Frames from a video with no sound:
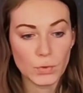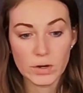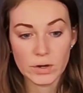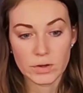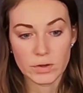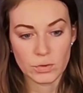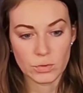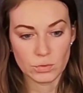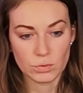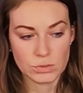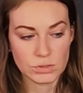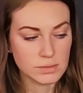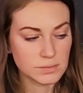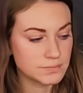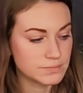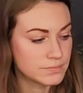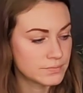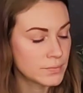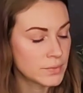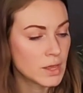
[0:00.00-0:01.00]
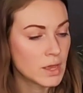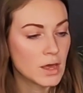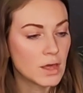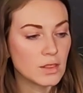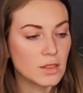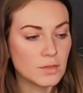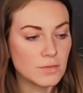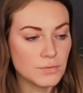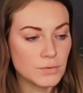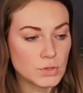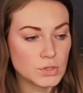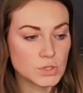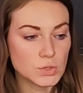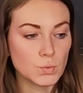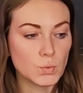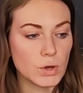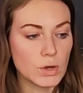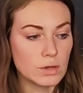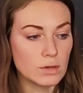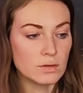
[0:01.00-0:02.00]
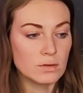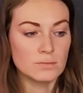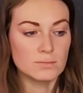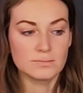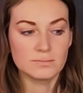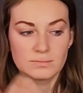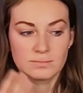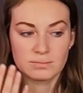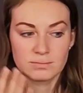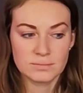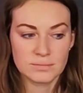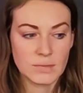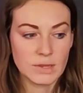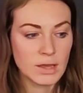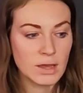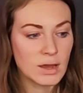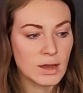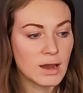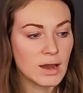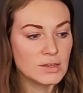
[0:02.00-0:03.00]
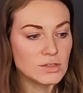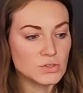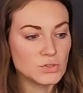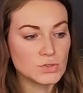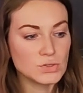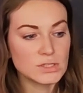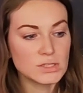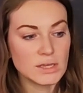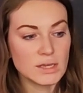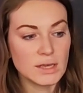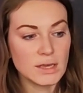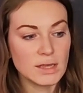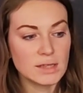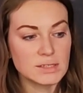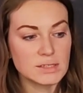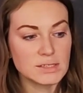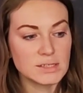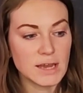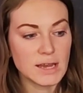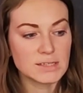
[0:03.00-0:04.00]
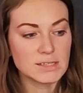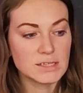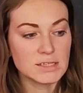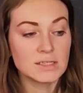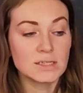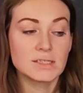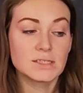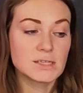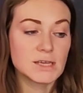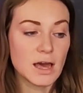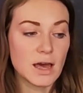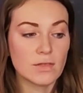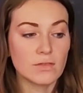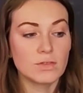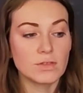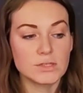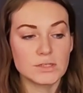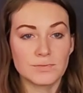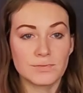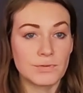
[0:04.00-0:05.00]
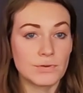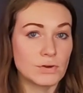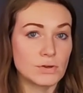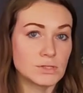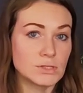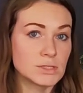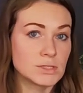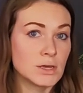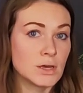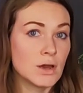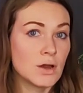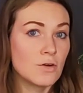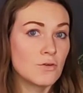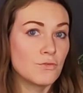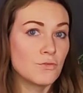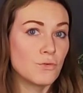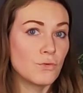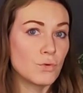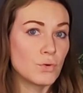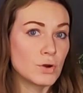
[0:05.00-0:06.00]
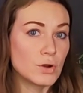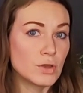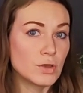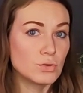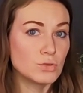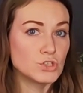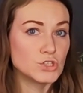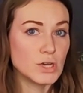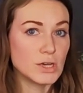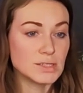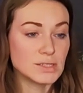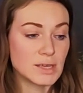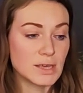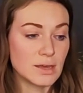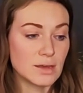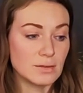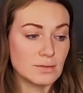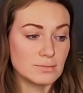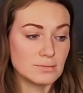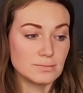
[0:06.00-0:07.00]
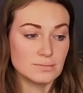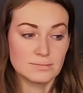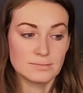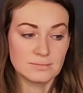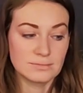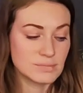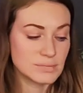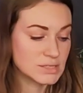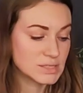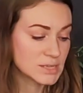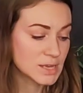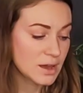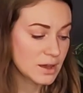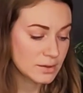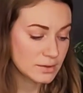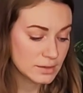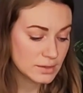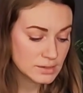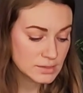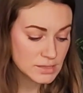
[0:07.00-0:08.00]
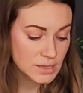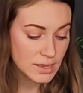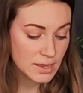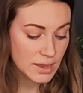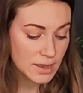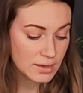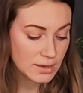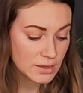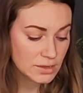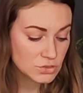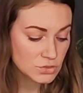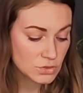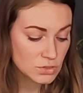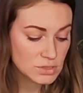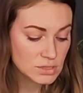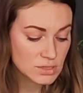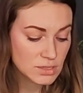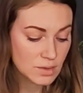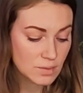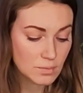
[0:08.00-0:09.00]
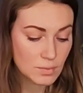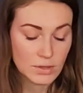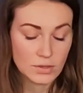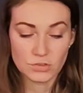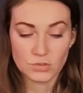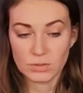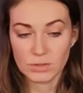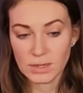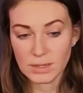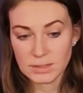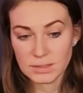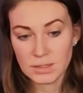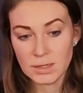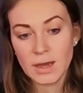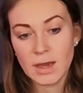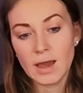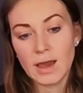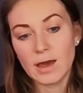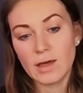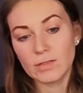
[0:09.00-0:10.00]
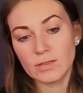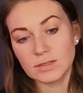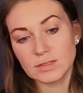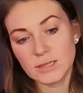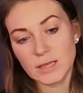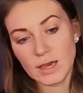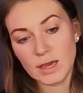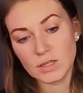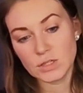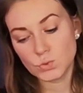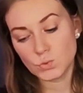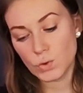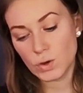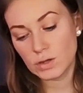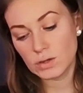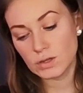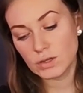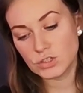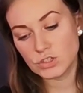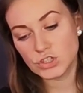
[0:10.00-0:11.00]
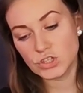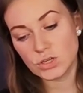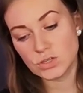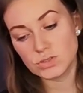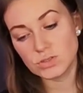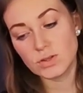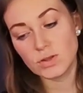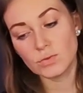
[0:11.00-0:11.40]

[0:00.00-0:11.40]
QR codes. The first one, as you see, it's texted scan this first, for you just can scan it and connect to the same internet, and the second one is just to